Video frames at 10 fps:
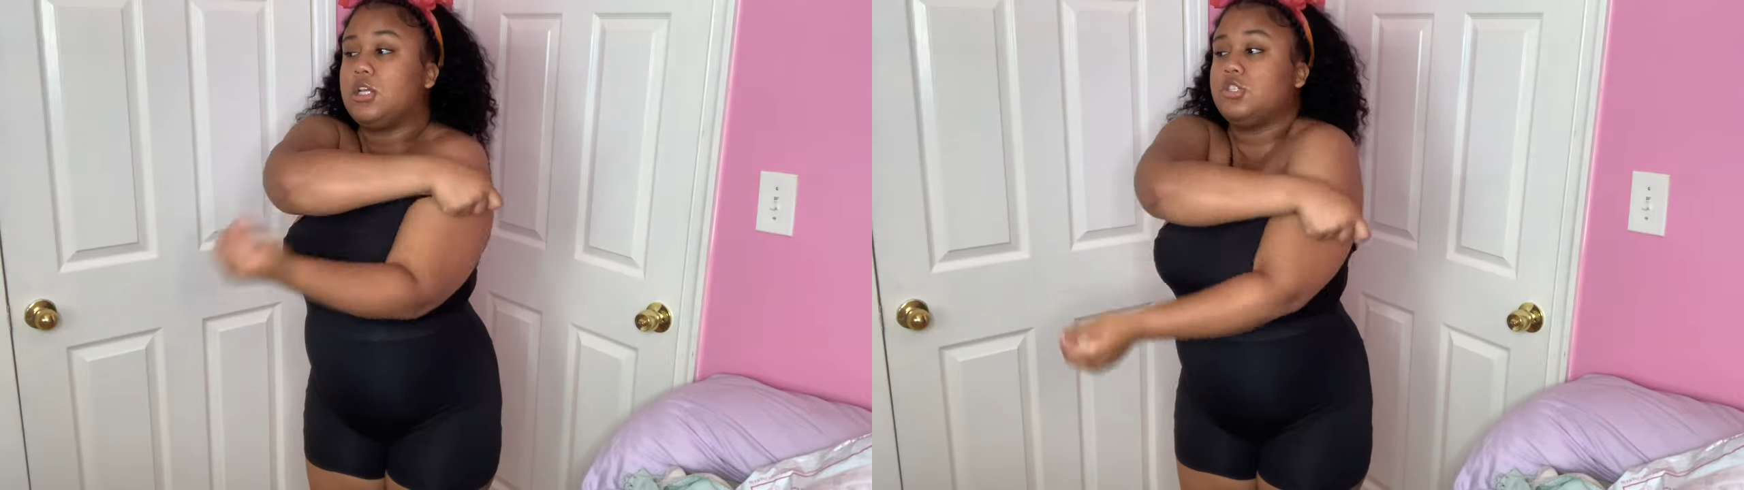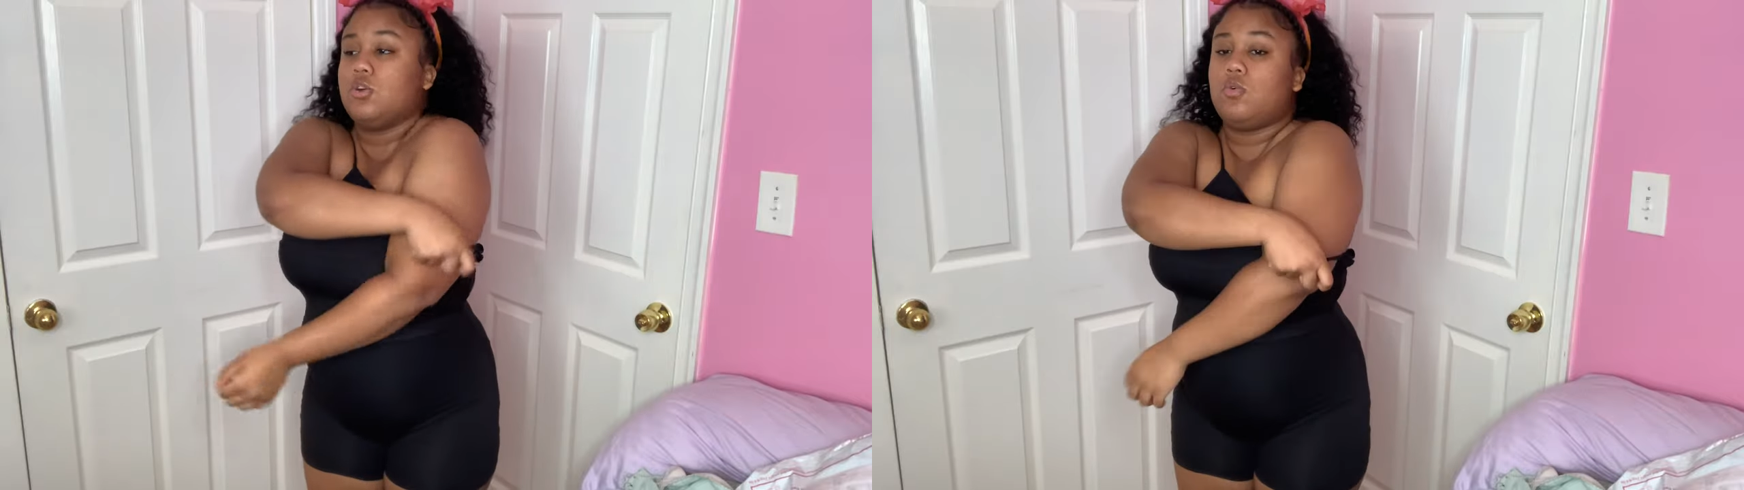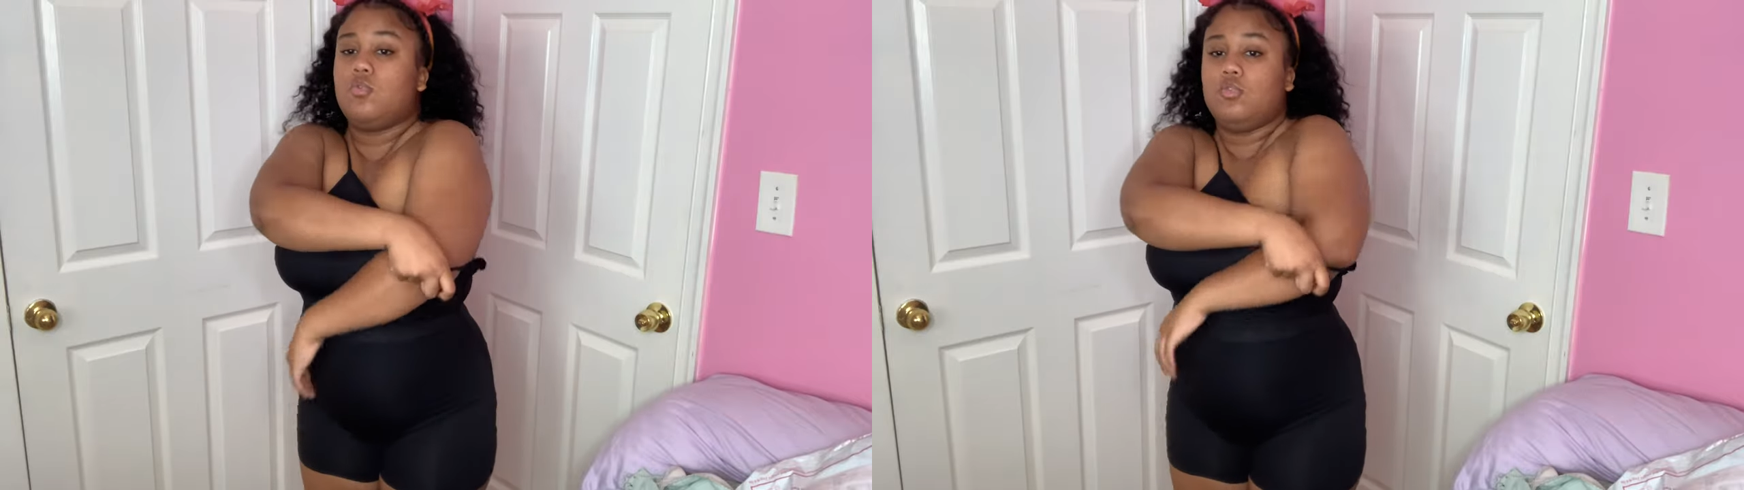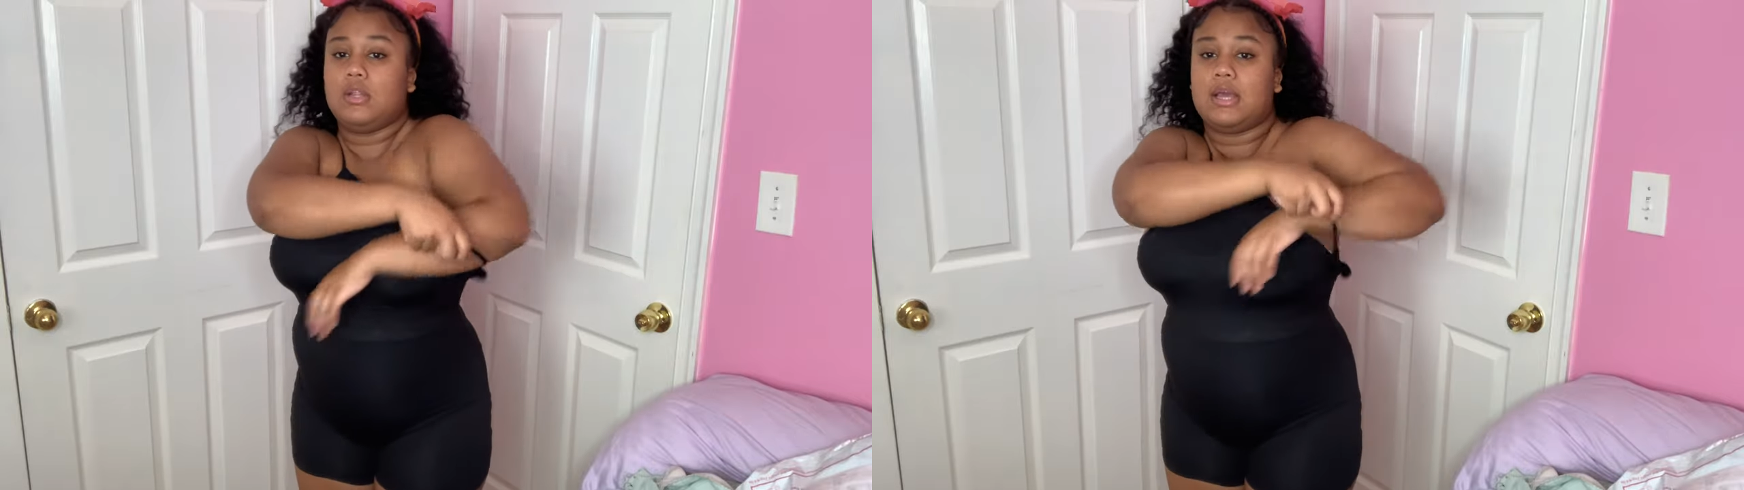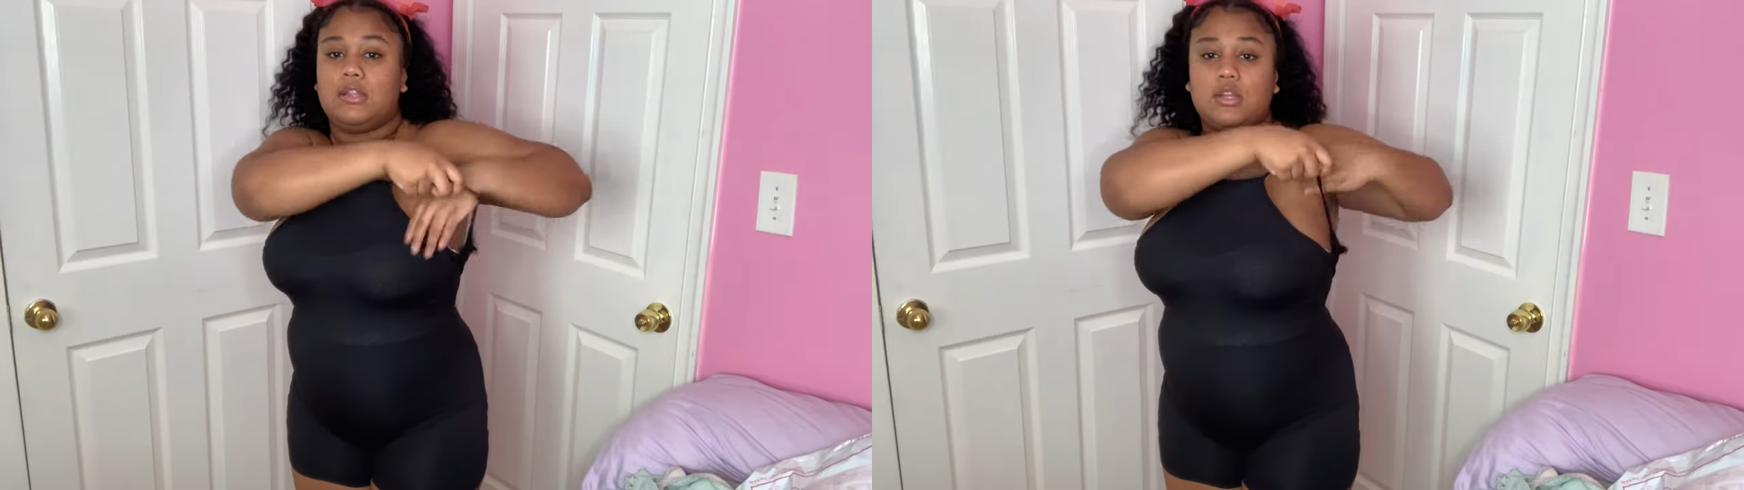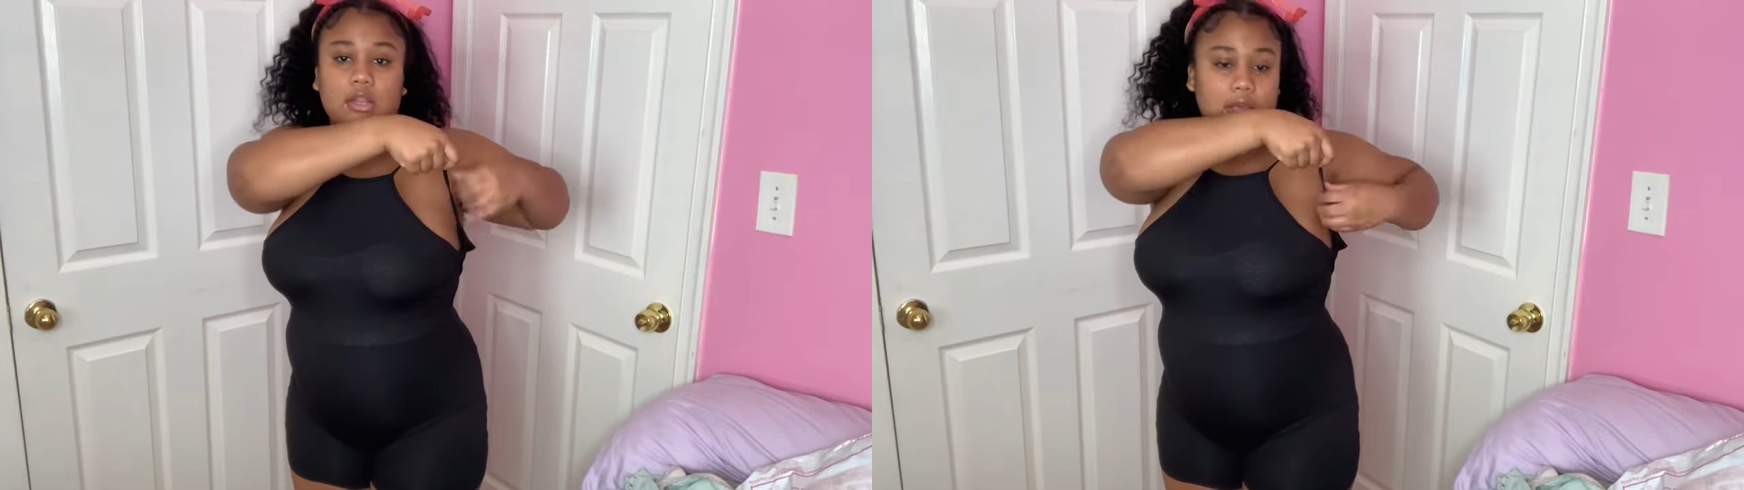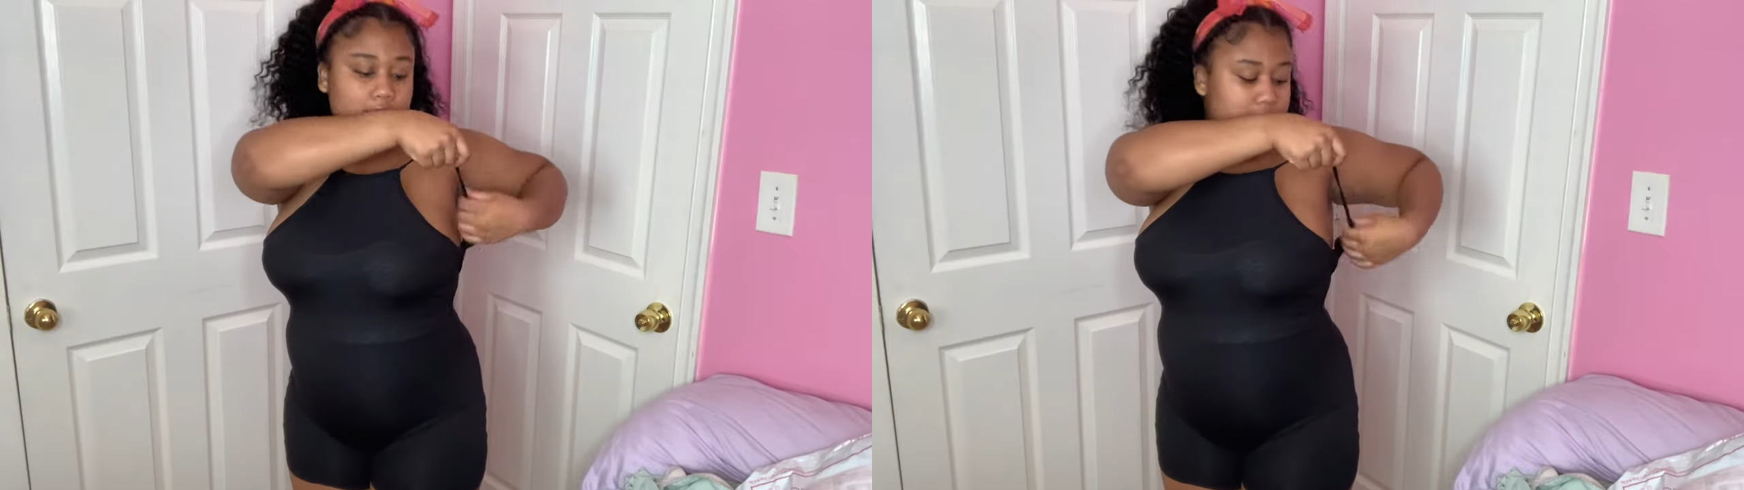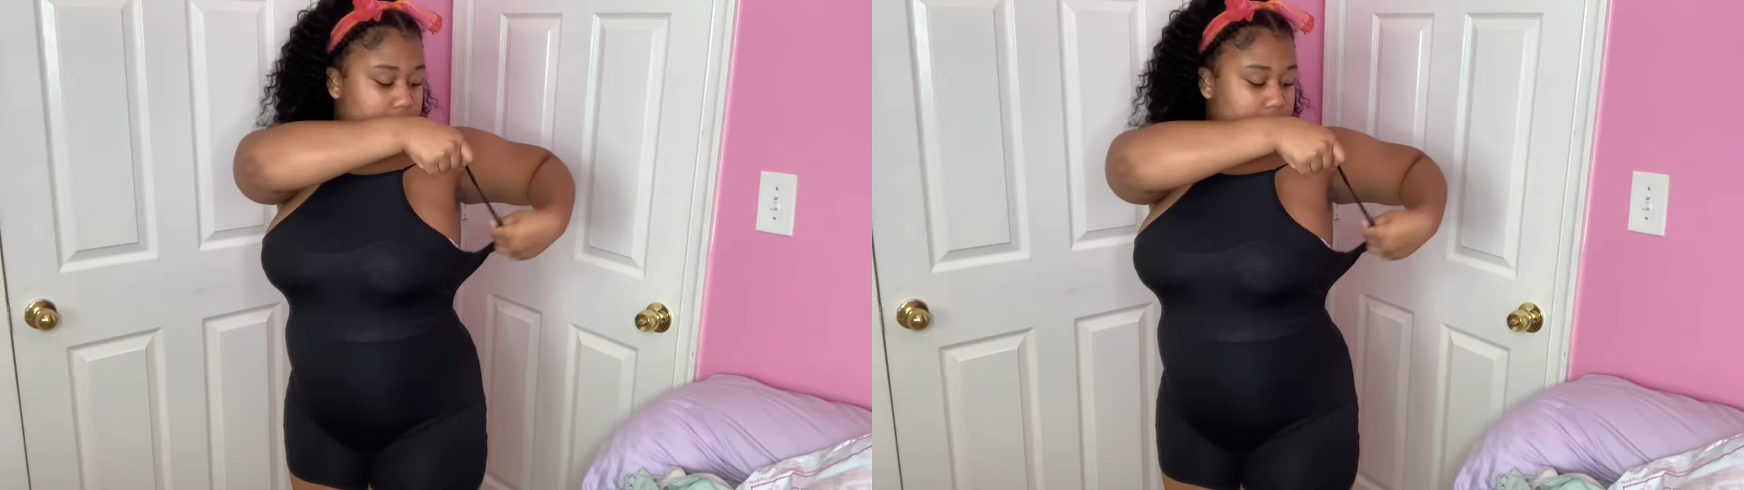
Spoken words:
is so cool. Like literally,